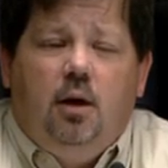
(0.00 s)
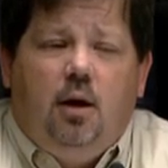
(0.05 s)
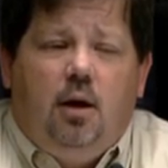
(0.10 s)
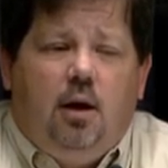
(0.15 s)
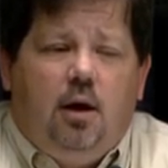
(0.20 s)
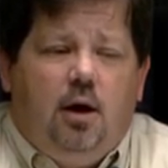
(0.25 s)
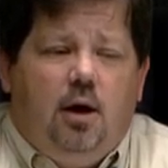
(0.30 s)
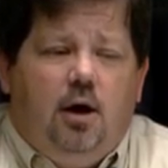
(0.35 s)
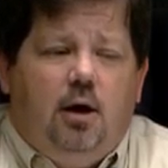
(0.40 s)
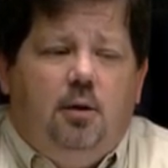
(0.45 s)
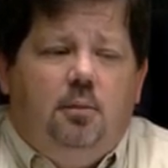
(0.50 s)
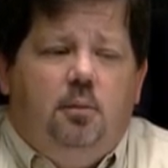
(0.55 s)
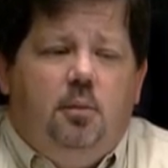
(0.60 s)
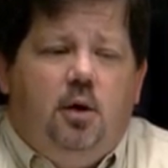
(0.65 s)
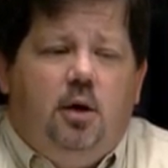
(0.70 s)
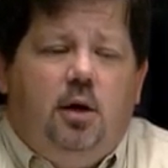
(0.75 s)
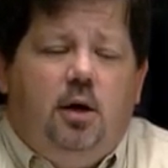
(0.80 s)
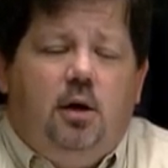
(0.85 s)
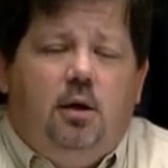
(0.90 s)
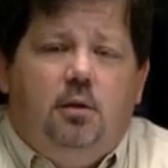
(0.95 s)
um,
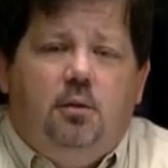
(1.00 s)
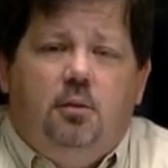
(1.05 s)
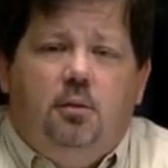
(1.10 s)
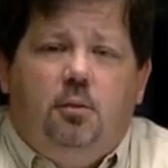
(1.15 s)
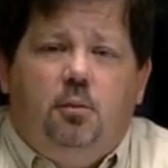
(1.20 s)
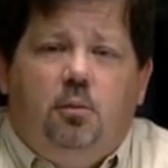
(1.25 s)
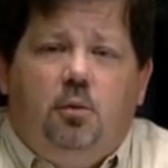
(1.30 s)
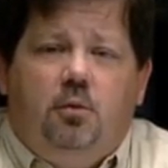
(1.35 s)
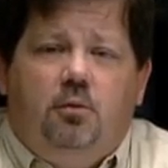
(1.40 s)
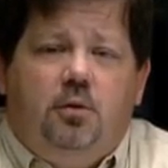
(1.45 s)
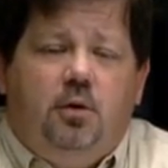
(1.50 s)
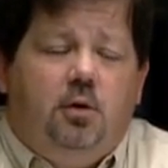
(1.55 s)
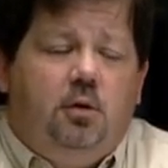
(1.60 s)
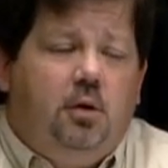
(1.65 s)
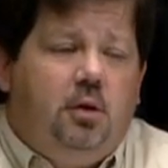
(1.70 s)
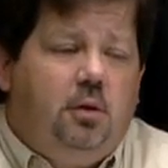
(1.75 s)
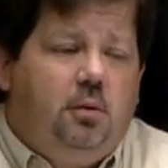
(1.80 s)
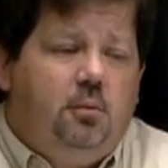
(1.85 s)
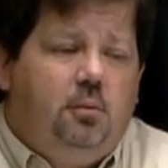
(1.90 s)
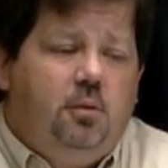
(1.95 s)
and
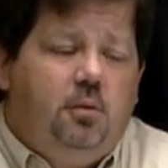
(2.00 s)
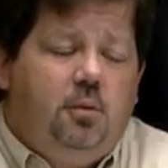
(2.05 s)
reviewing the,